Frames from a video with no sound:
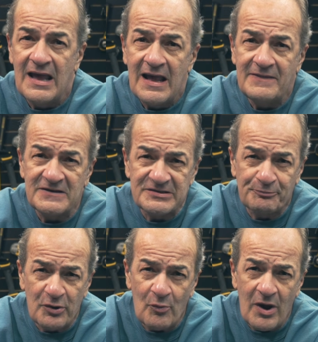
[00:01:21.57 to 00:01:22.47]
And this
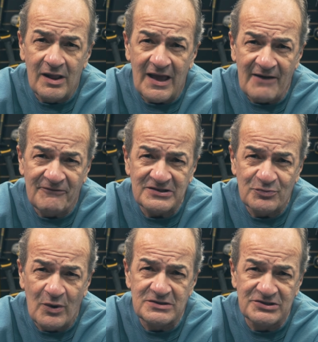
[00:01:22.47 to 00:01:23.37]
SpringWell
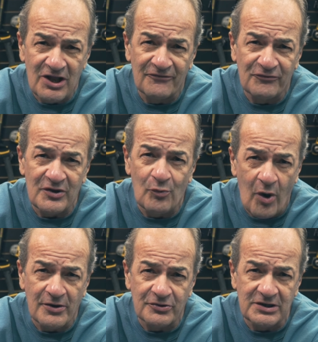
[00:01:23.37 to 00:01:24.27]
FS1 salt-free
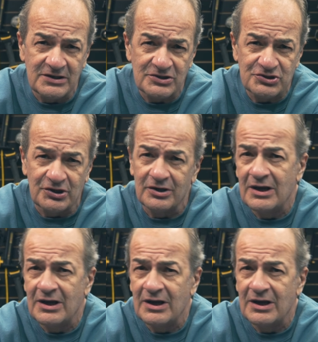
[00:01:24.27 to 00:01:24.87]
water conditioner.